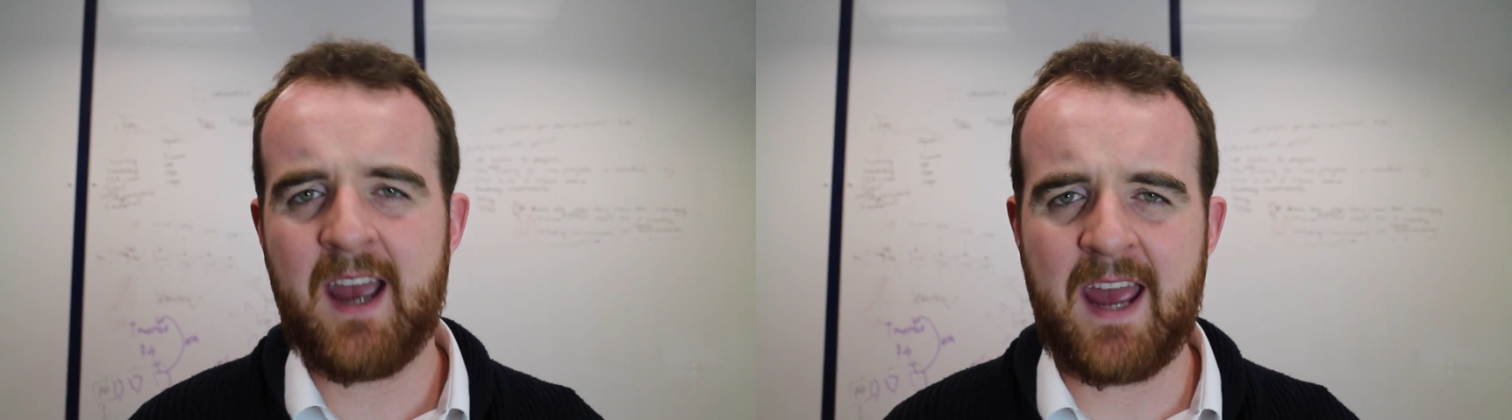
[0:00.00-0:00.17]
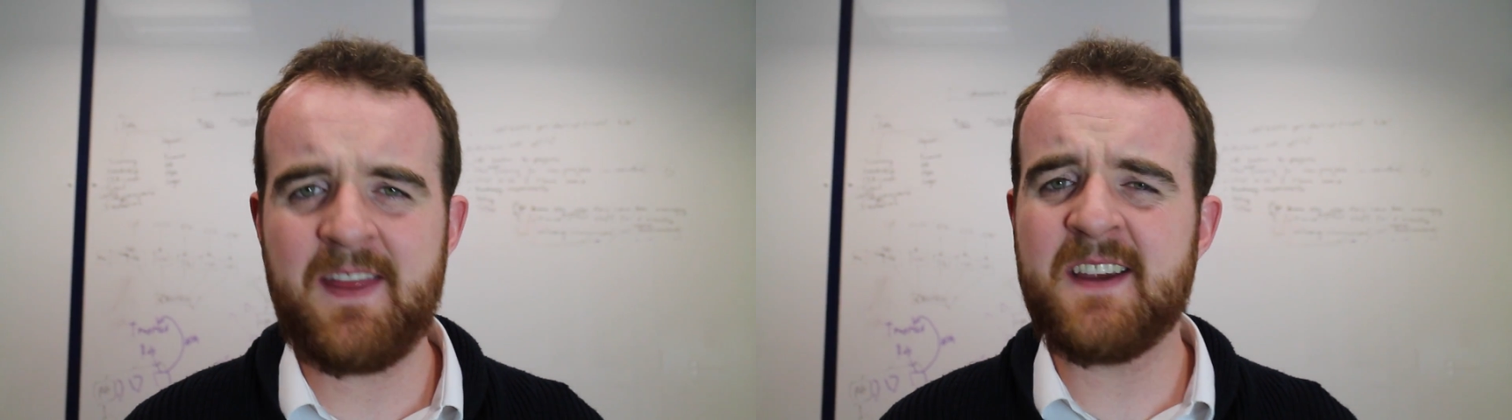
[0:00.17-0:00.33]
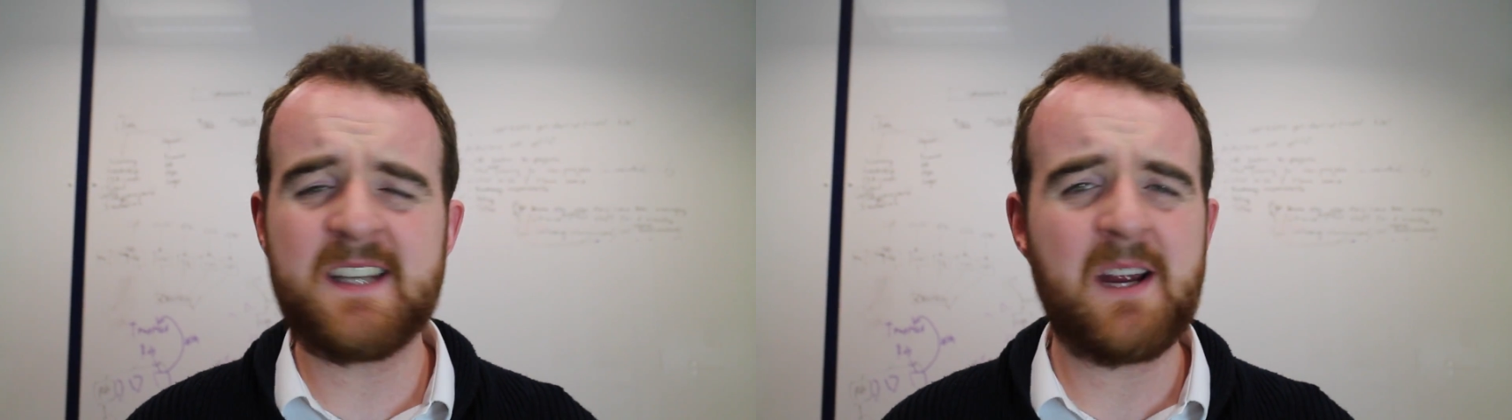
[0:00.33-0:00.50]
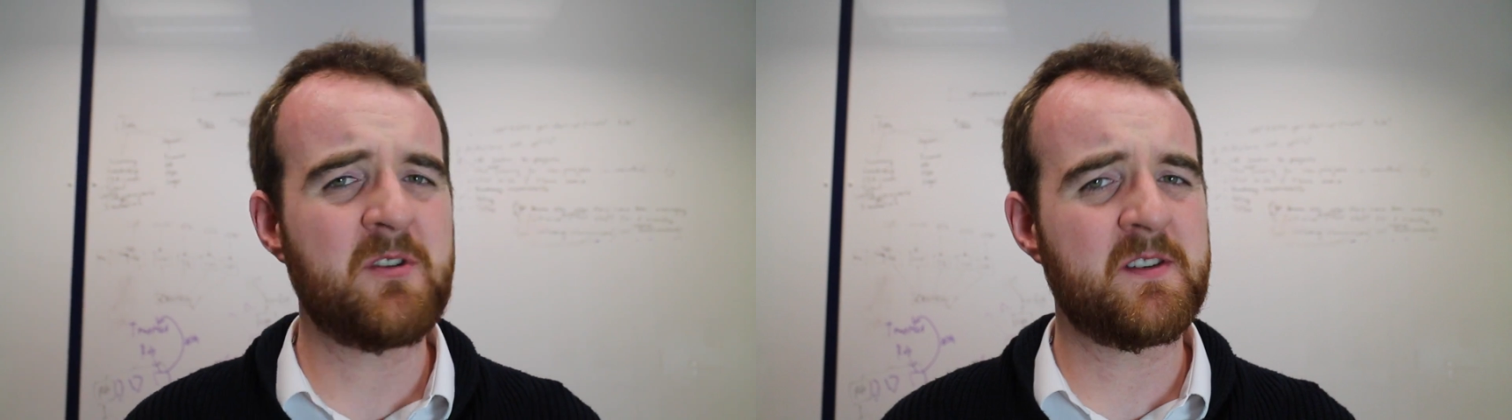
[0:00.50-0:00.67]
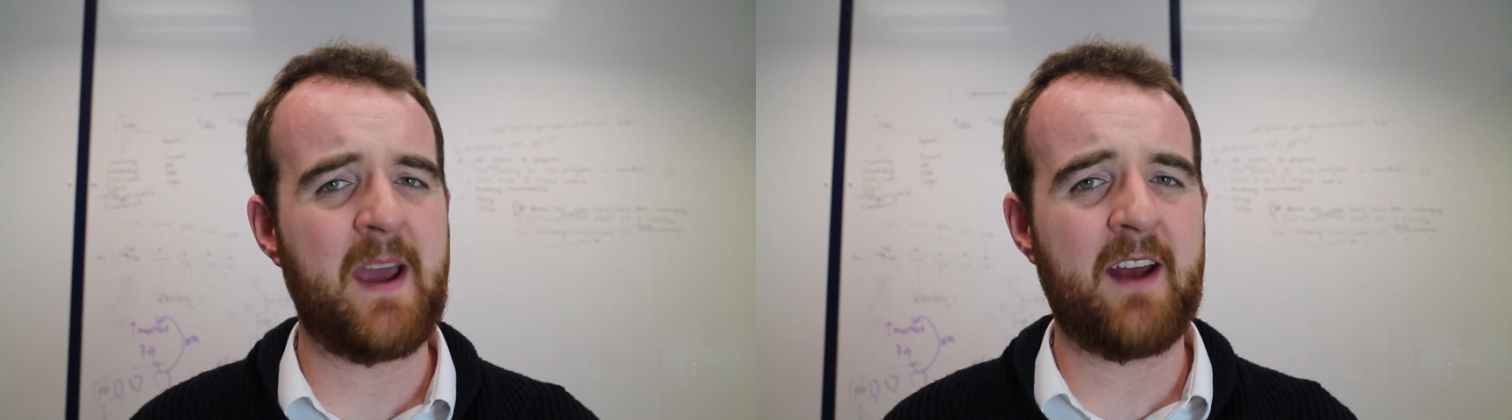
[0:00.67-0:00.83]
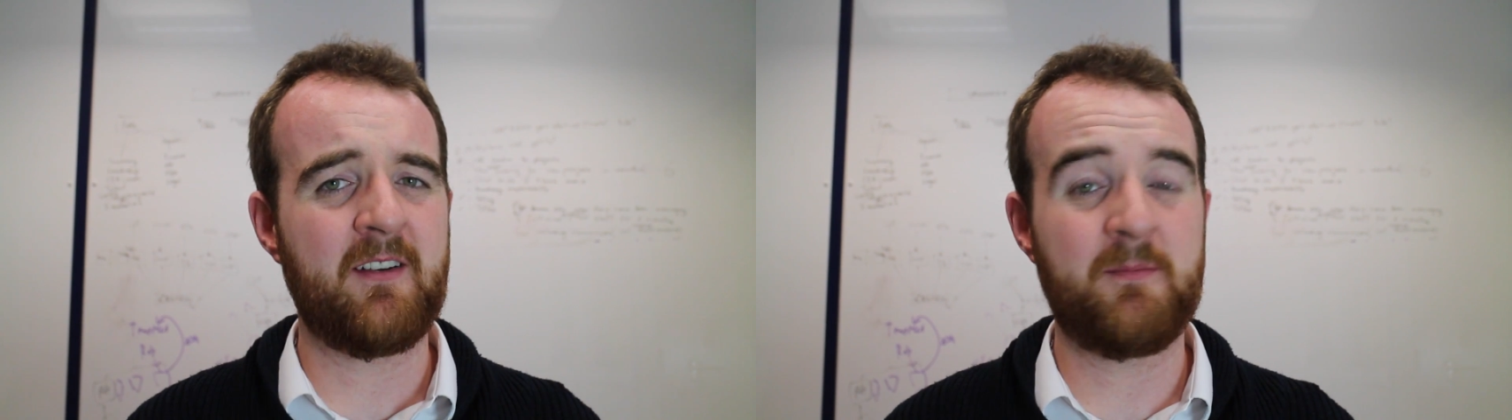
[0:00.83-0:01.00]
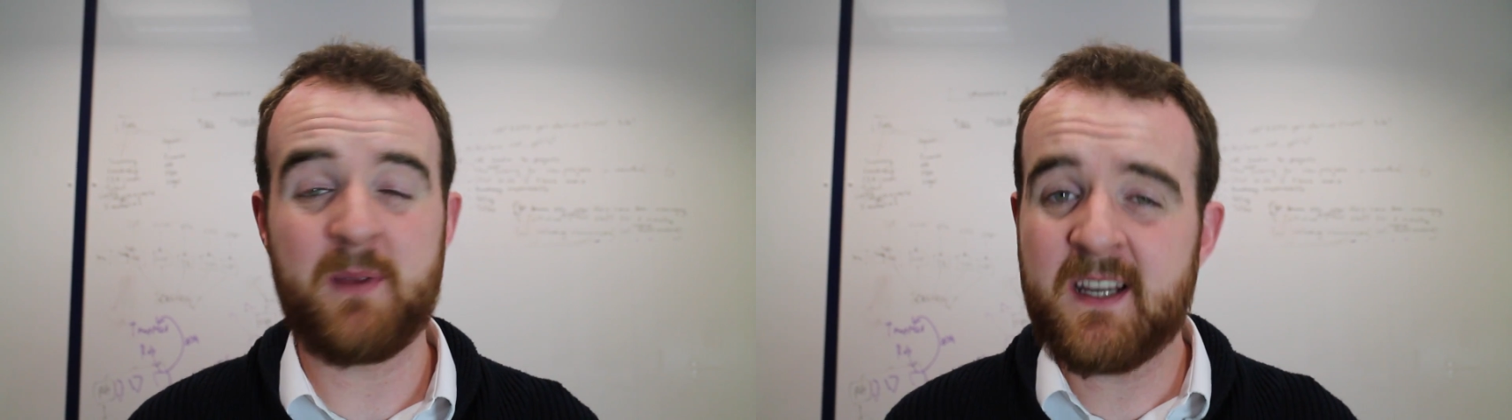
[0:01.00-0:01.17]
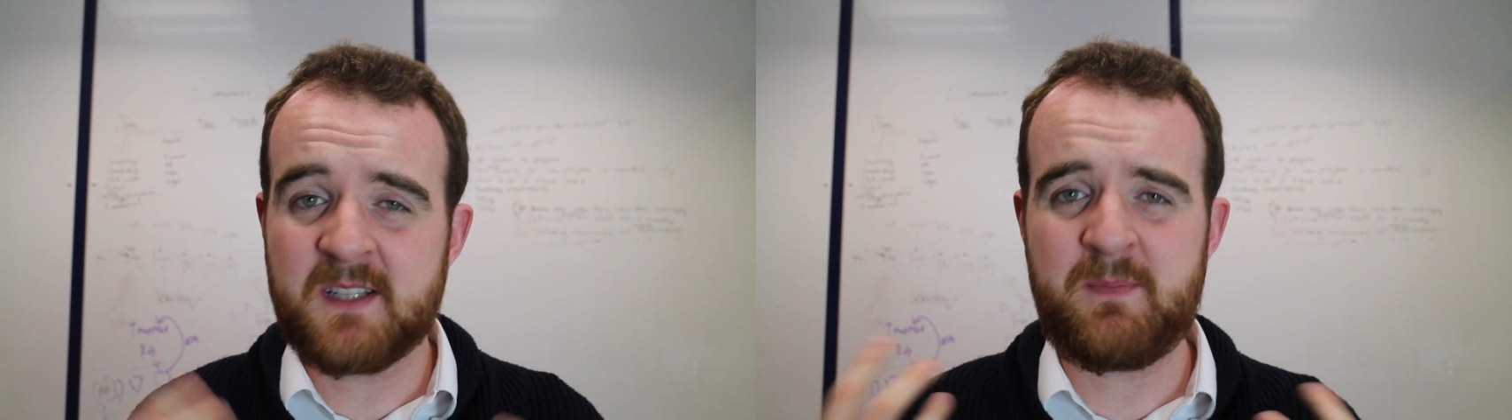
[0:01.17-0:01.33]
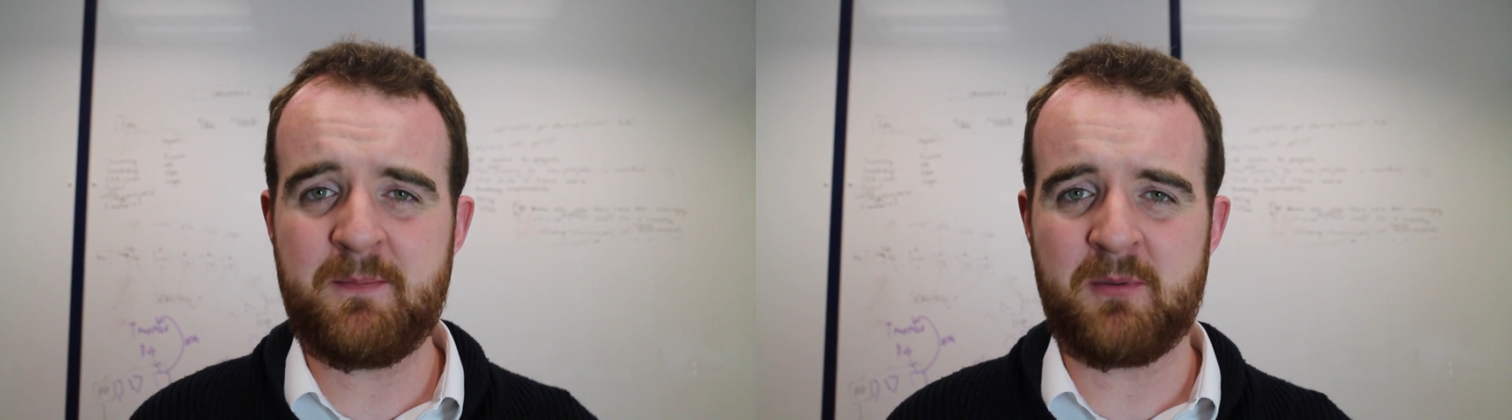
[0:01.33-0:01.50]
And these numbers matter
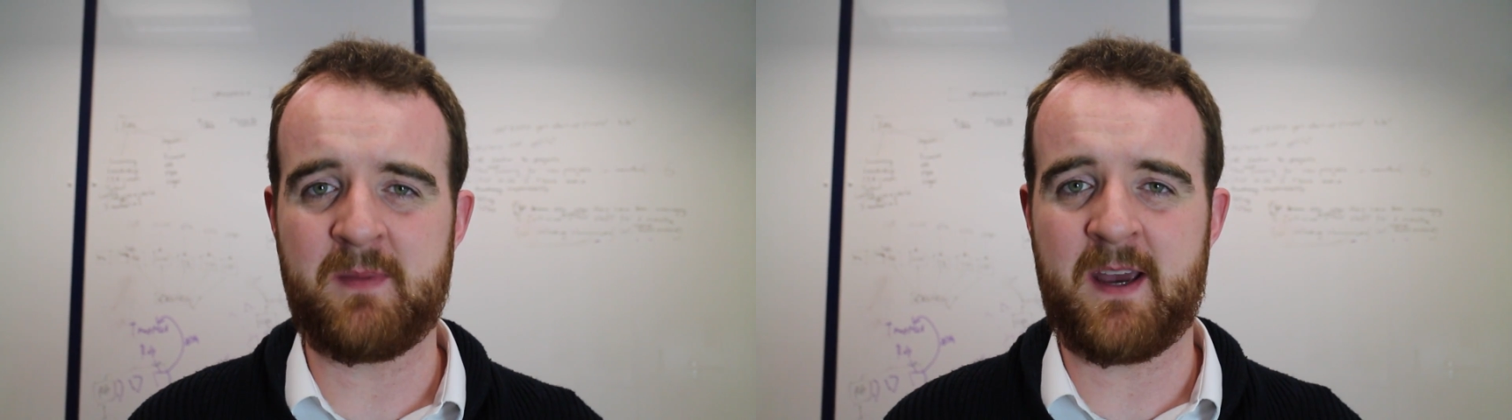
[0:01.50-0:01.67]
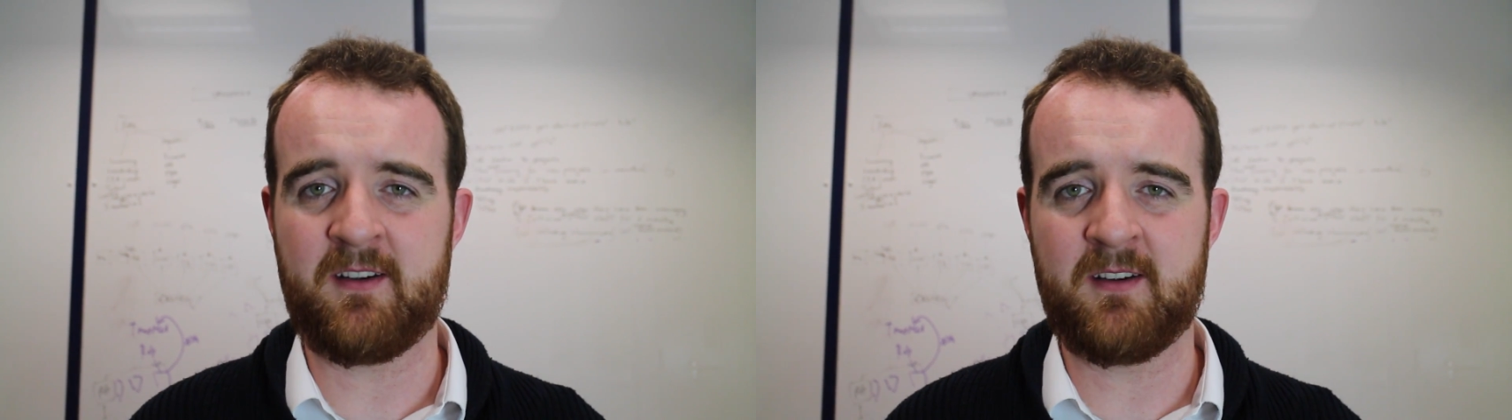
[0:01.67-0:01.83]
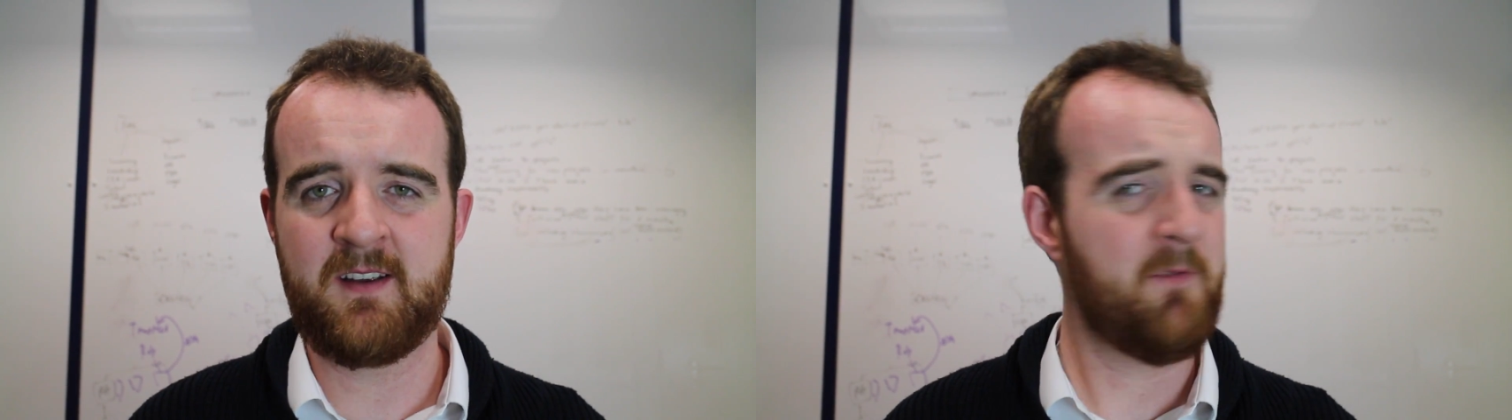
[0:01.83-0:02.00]
because people matter.